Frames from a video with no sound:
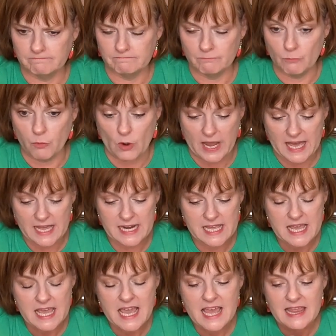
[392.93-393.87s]
brad
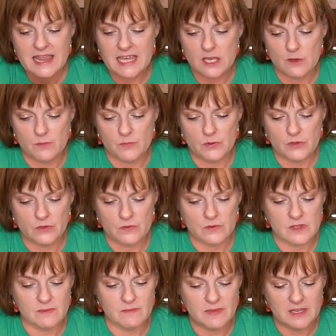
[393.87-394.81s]
that you put through
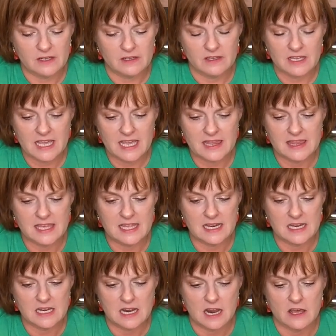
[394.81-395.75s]
the middle, and
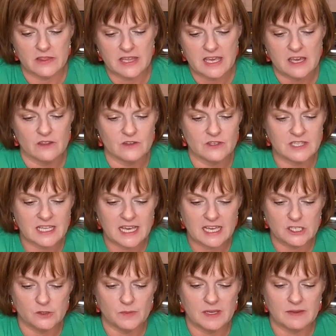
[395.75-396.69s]
then on the other
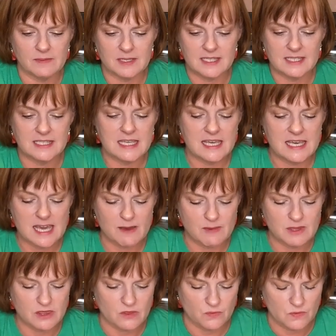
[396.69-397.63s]
side you'll be able to see
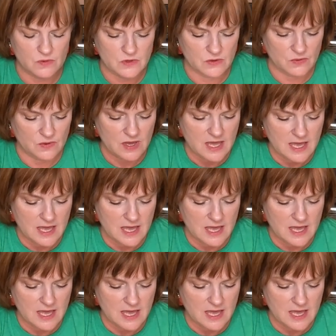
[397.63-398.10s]
coming through